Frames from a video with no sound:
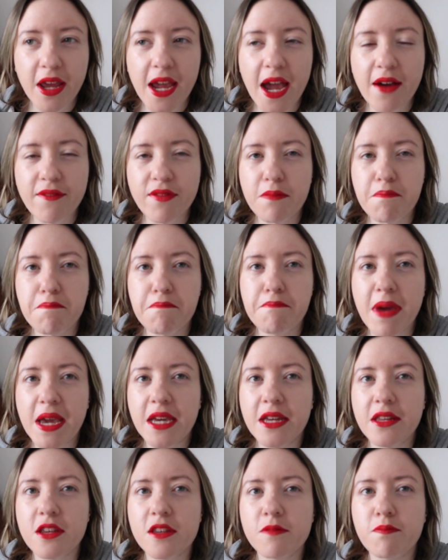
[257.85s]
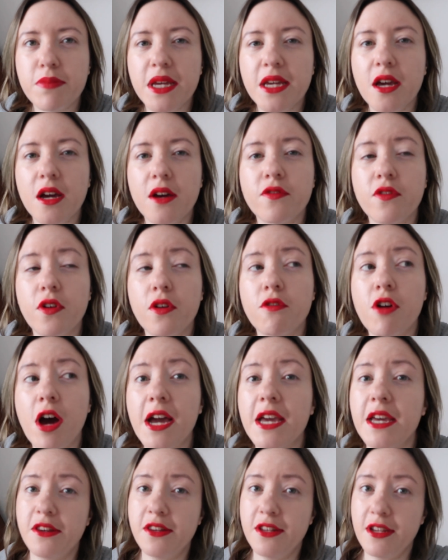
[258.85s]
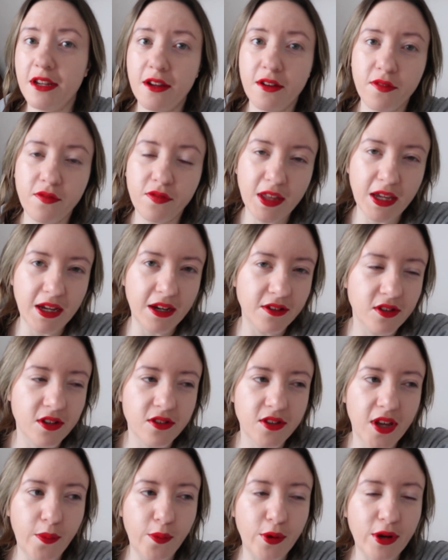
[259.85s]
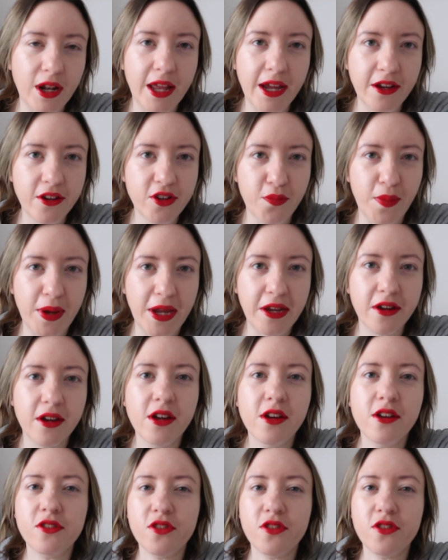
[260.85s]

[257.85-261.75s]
and I haven't made as big a variety of things as I would like to make.